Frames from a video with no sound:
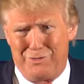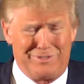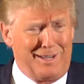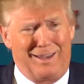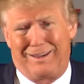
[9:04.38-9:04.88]

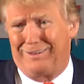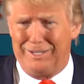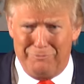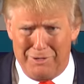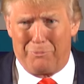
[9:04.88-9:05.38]
who's like,
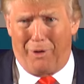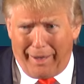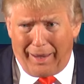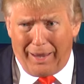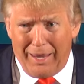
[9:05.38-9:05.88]
give me a
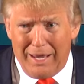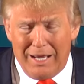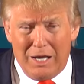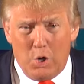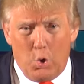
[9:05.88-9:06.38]
break,
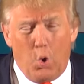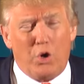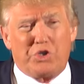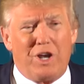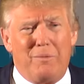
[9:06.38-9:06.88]

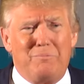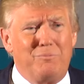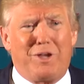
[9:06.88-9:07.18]
or some